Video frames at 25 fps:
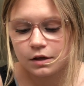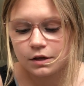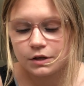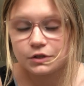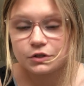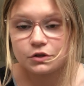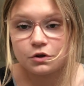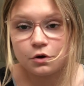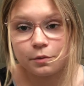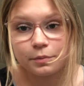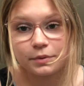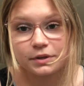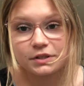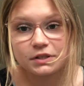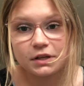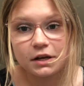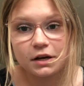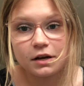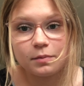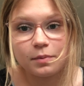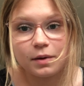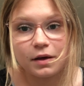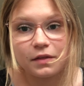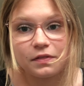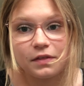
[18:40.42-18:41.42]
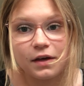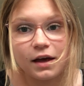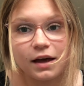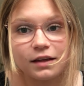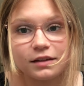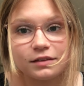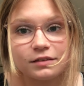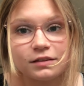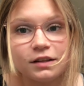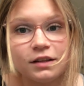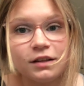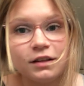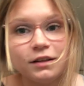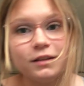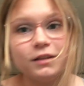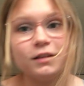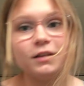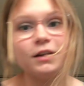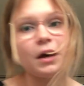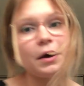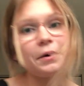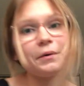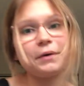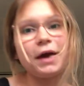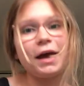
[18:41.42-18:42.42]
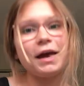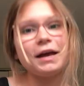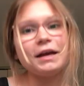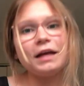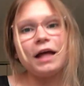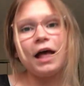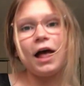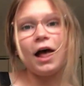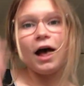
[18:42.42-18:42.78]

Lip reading: So I'm excited about that. Okay?